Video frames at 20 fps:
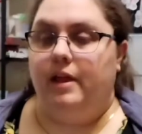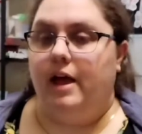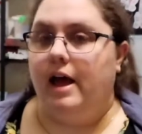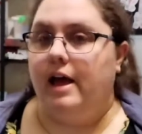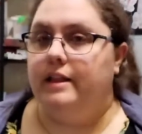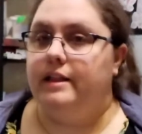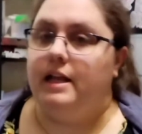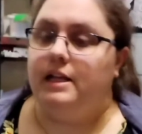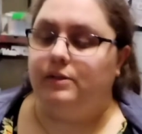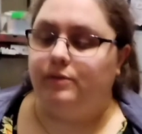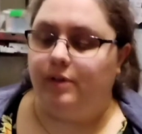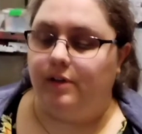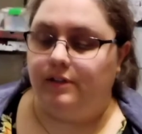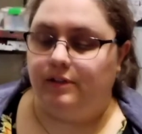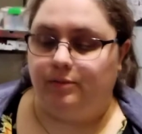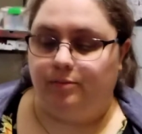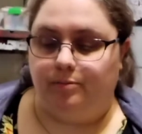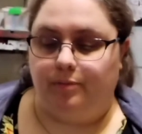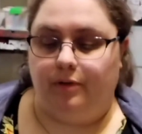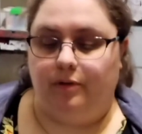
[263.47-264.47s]
And that's what
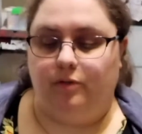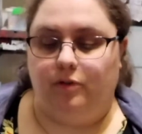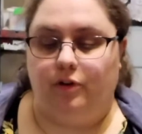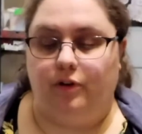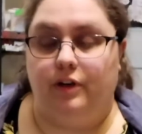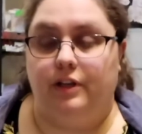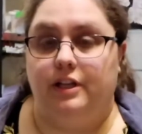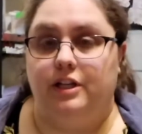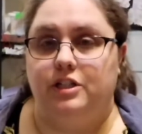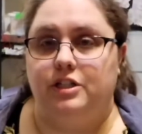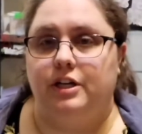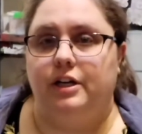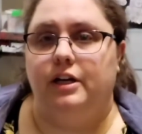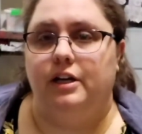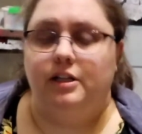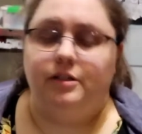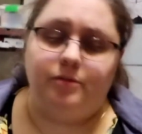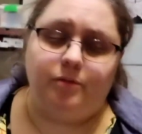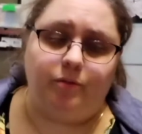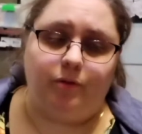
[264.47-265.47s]
I've been doing this year.
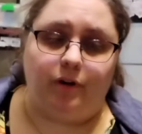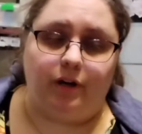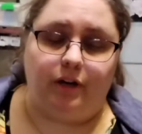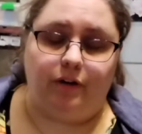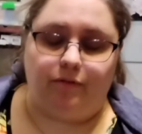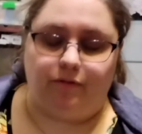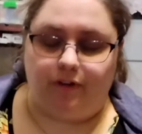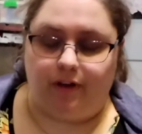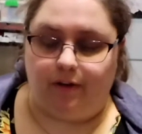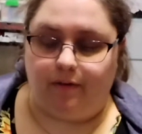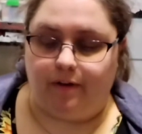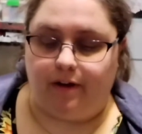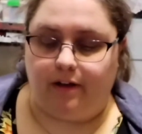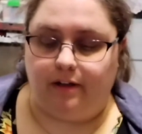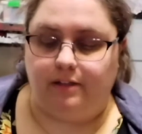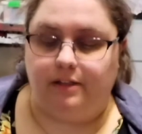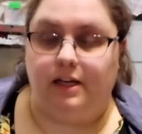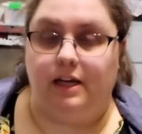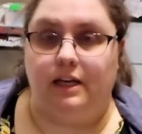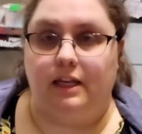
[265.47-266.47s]
It's been working really well.
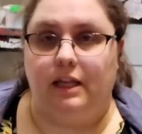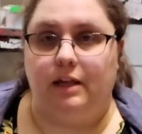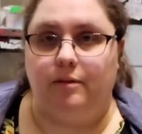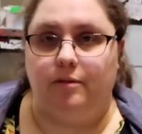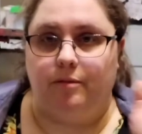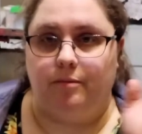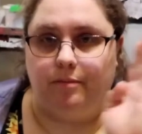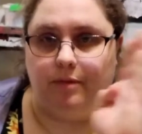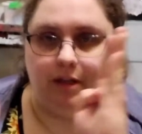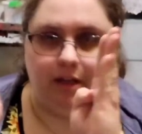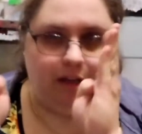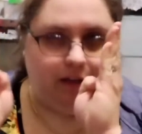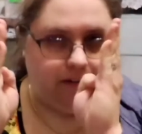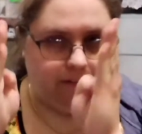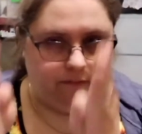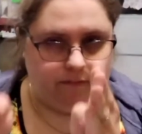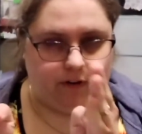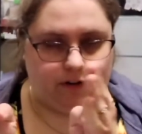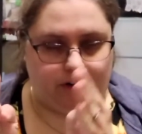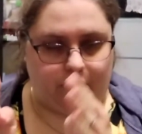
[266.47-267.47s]
It's kind of keeping me
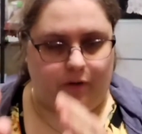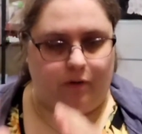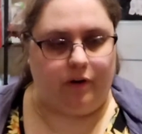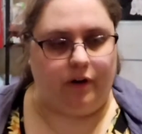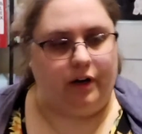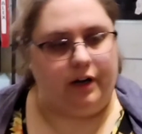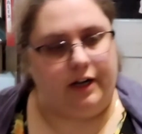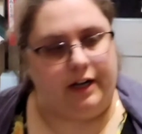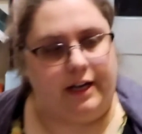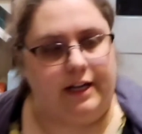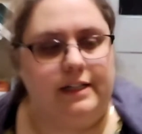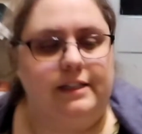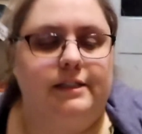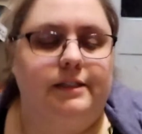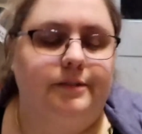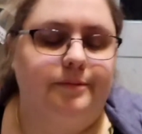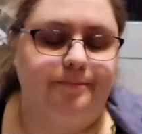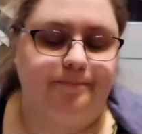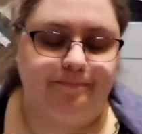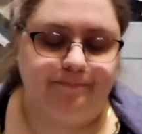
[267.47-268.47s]
very
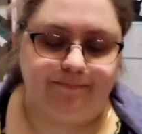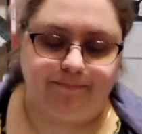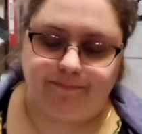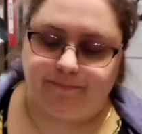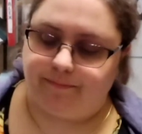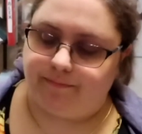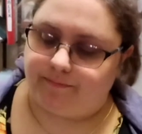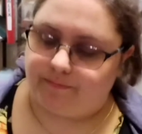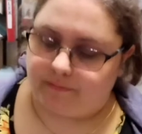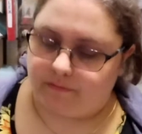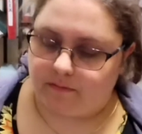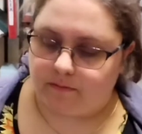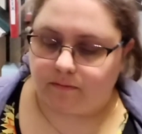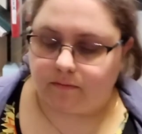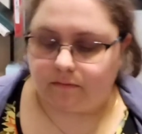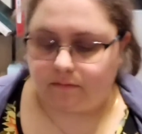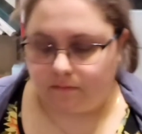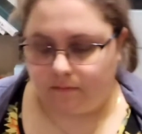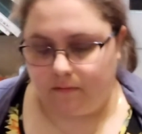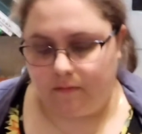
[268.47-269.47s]
organized.
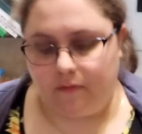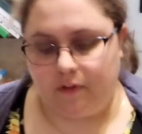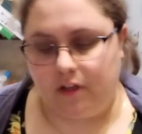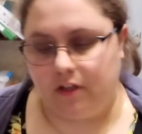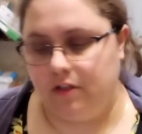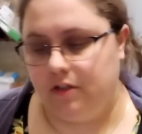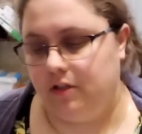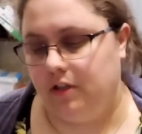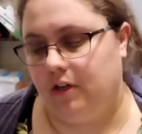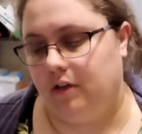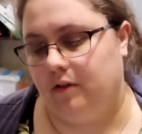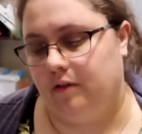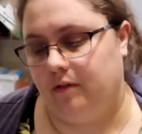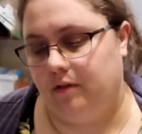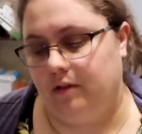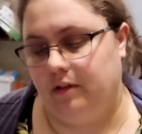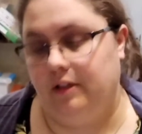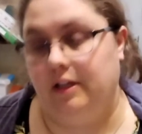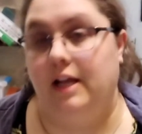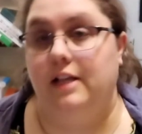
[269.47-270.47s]
So
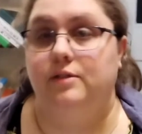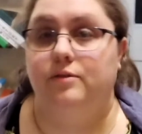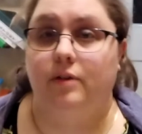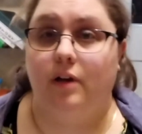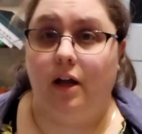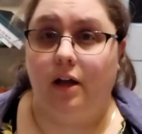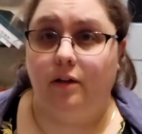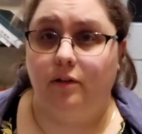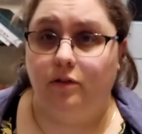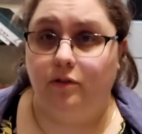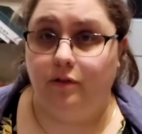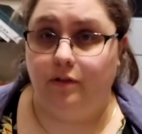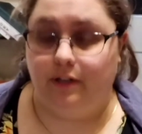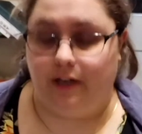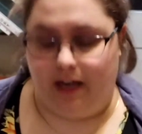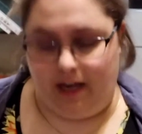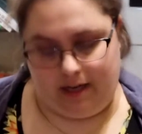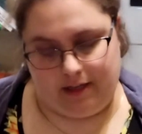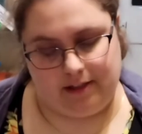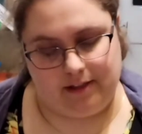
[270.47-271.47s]
that's what I'll do
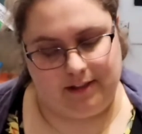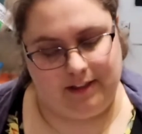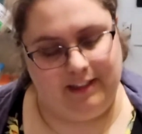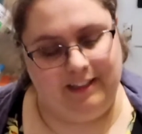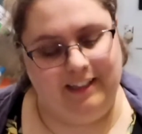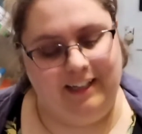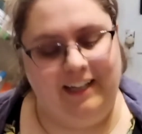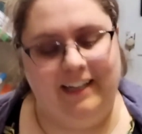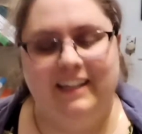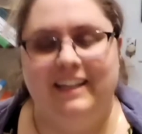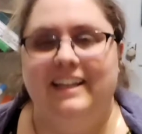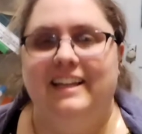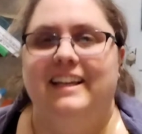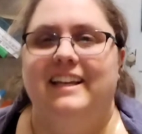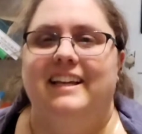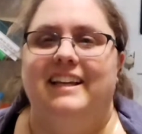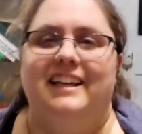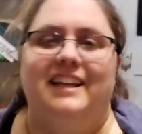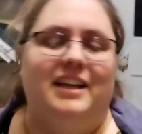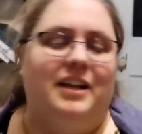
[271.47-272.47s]
next.
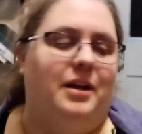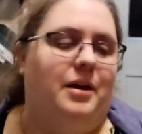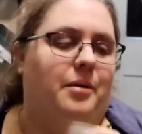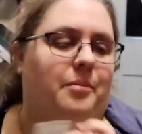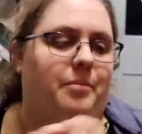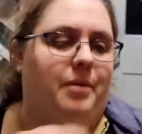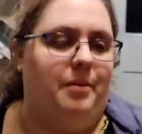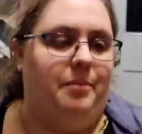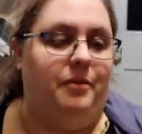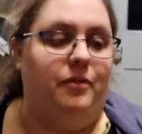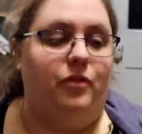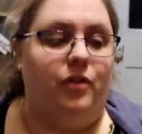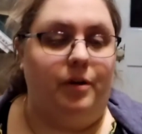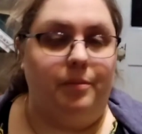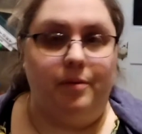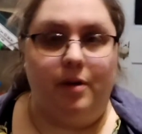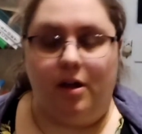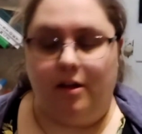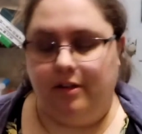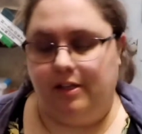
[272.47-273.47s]
But before I
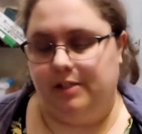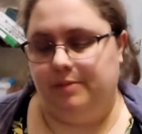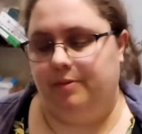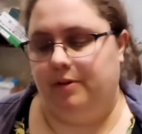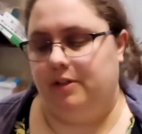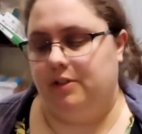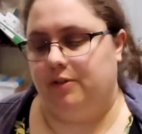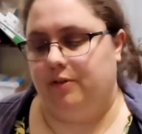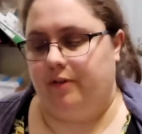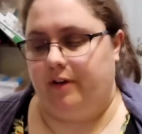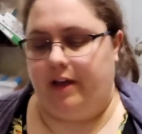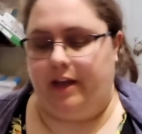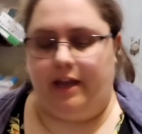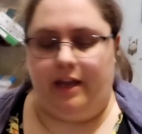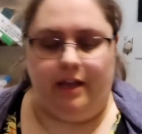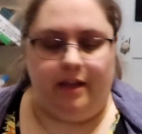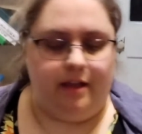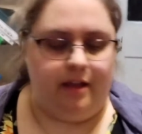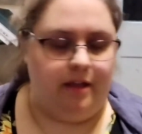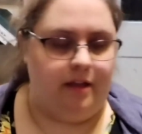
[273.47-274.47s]
put all these books away,
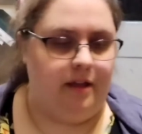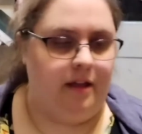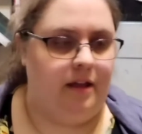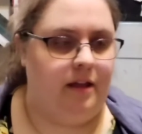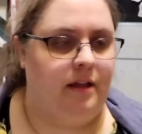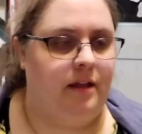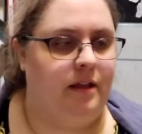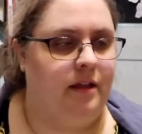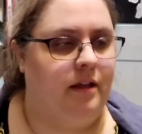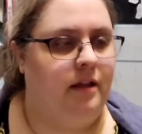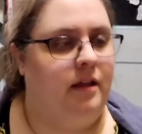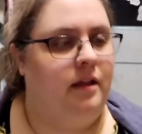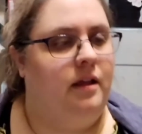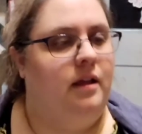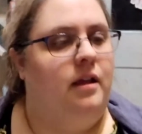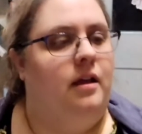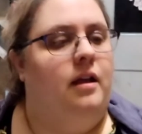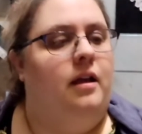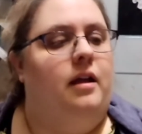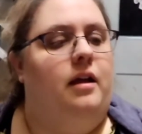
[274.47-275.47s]

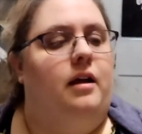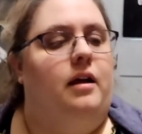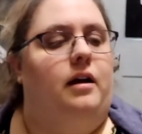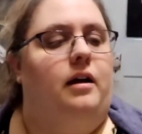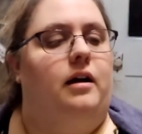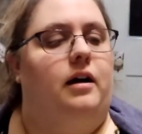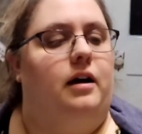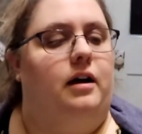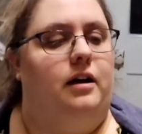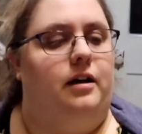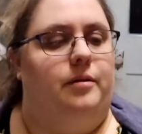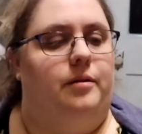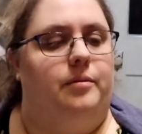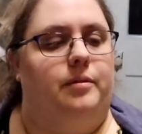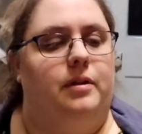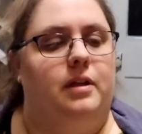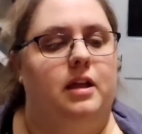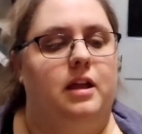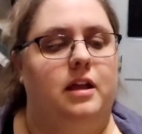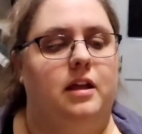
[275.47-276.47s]

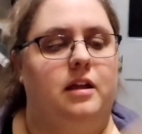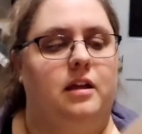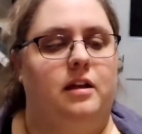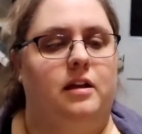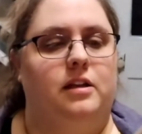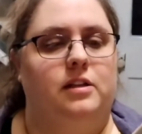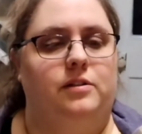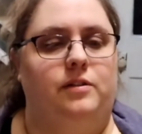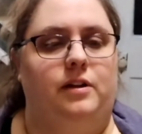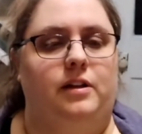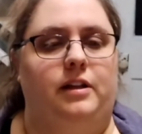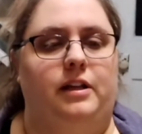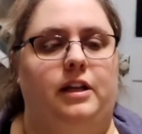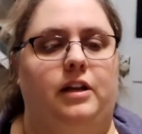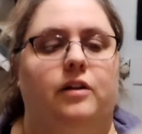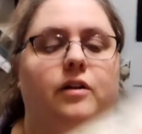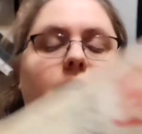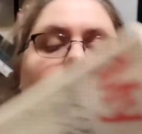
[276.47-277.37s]
so I'll let you know.